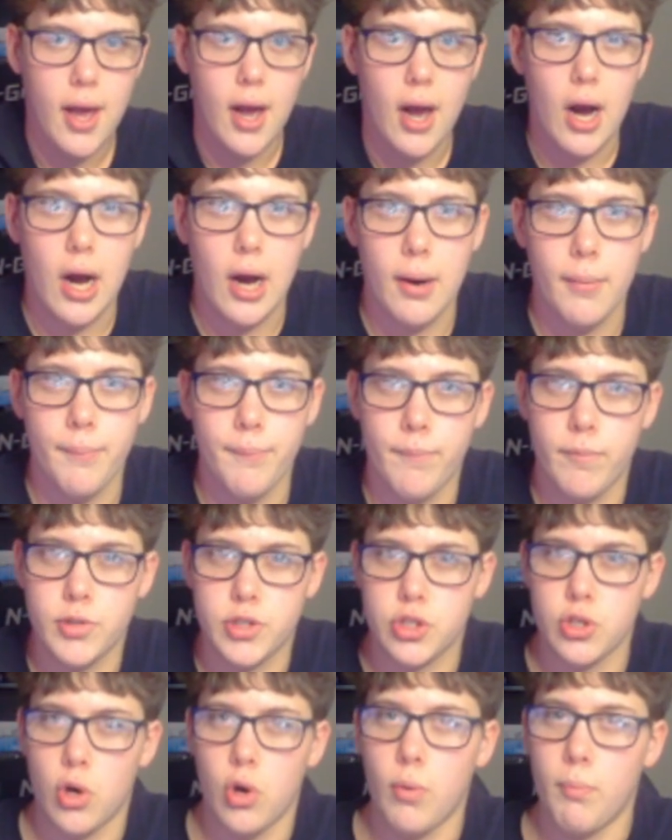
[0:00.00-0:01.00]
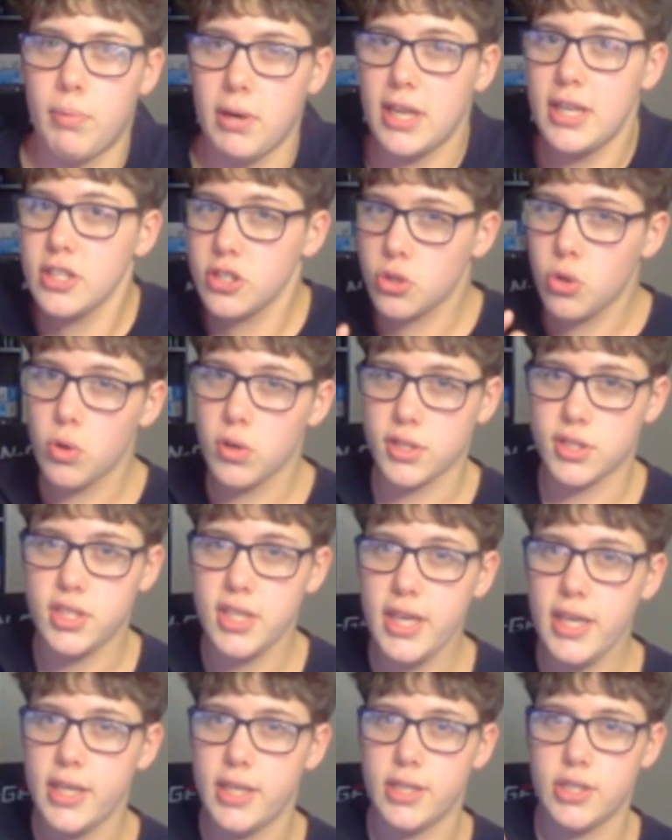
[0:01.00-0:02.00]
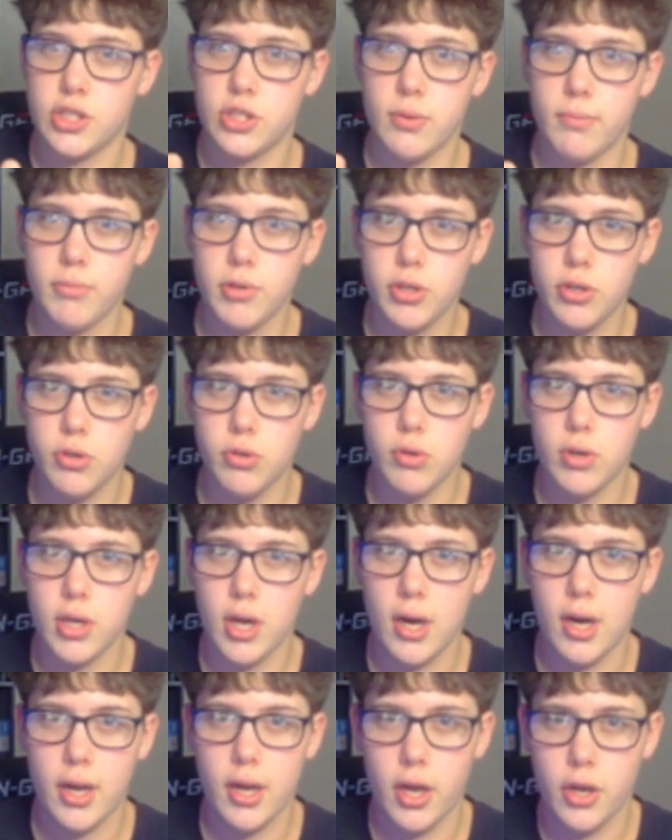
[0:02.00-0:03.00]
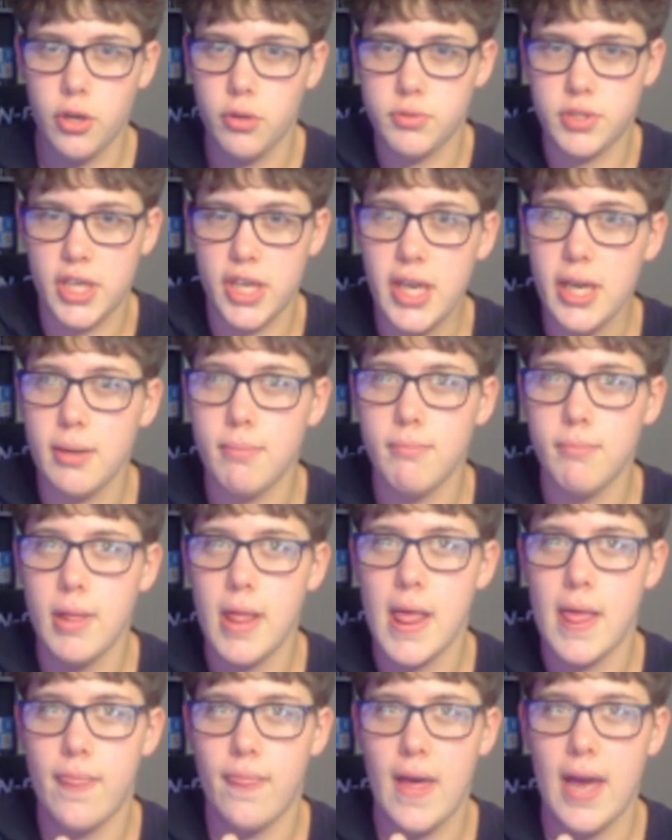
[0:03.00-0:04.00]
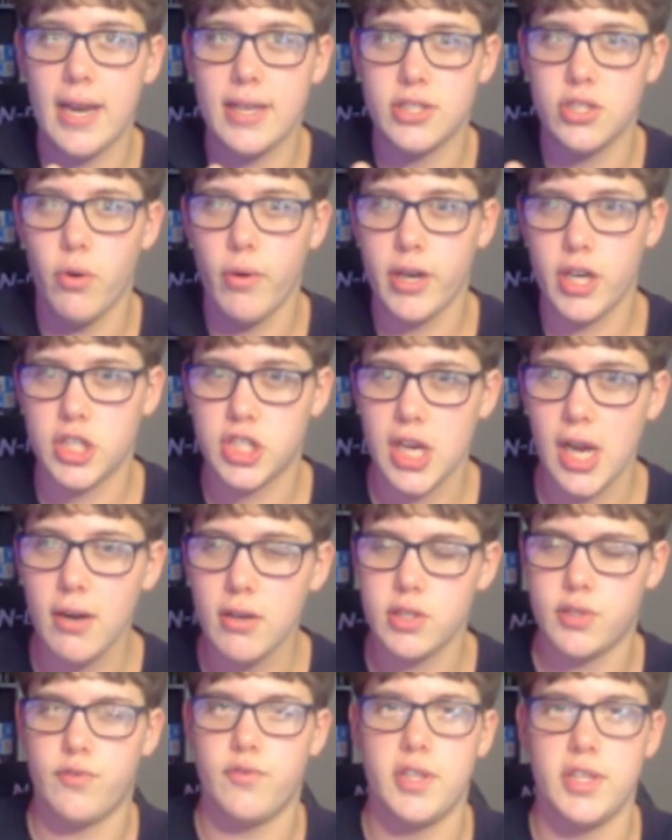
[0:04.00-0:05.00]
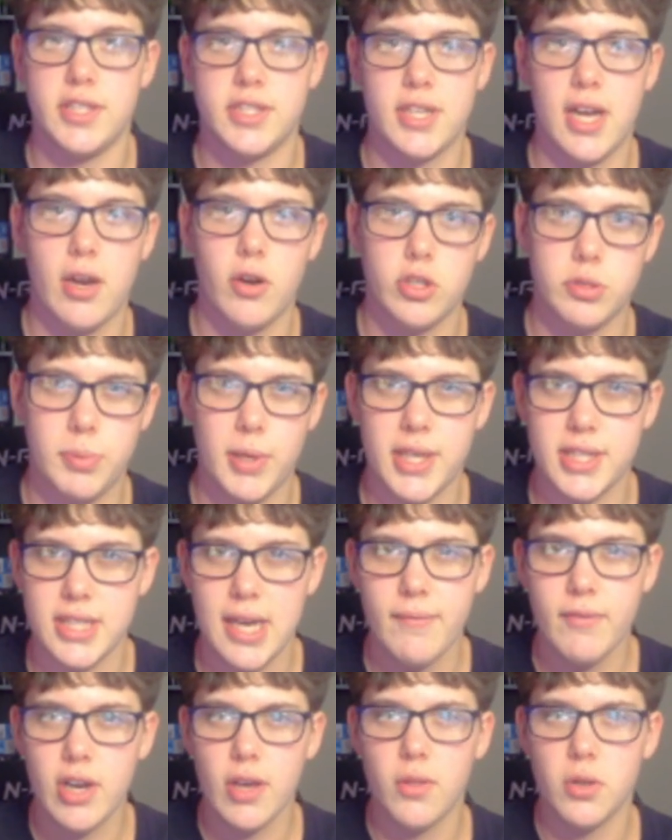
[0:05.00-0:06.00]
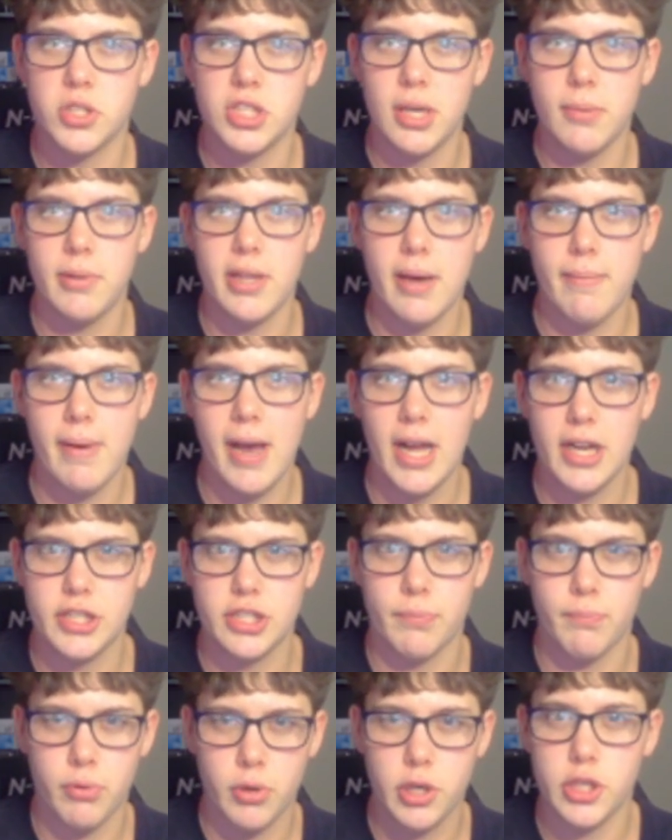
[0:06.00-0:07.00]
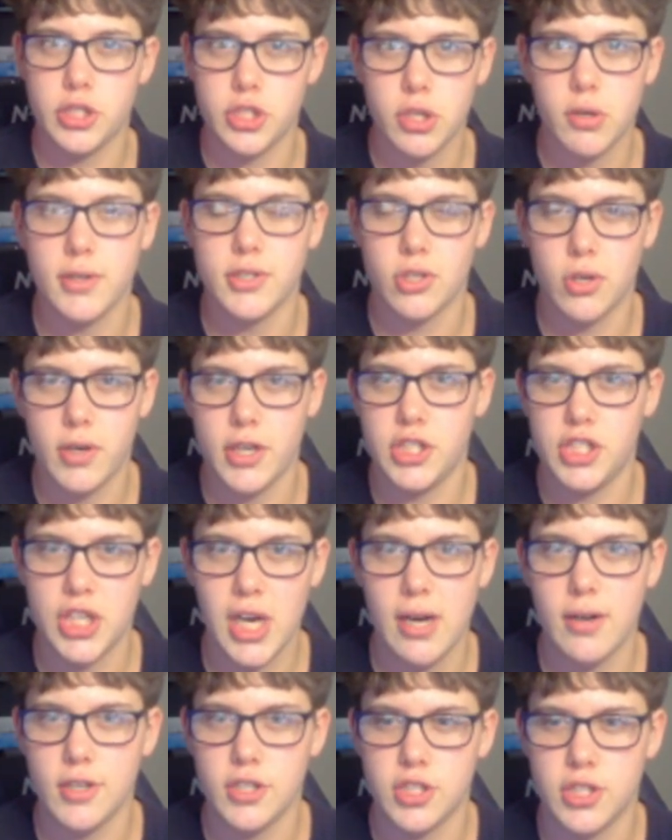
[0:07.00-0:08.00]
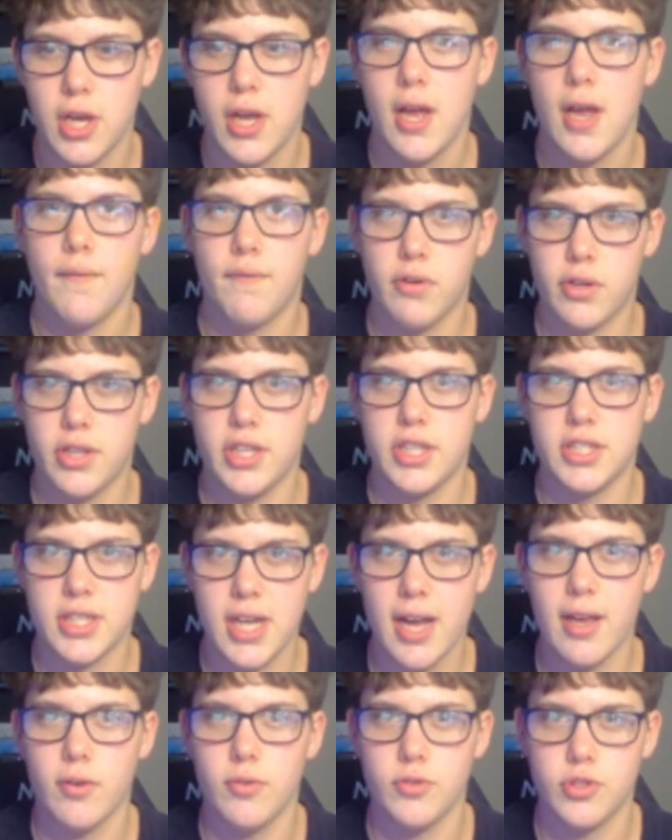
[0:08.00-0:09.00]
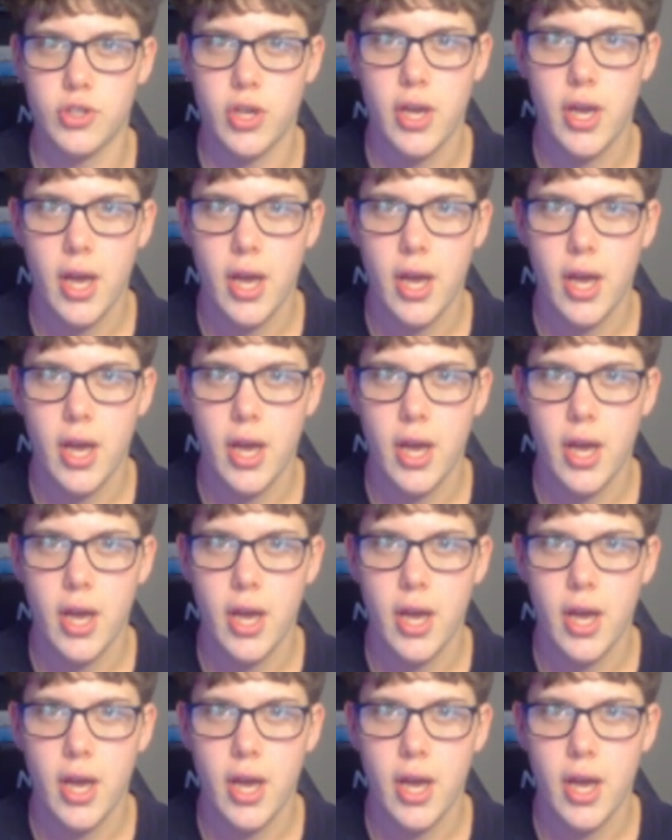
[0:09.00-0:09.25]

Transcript: But it is cool to see a new team that is going to challenge for these titles, because every other team in that match, I'm pretty sure, has already challenged for these titles.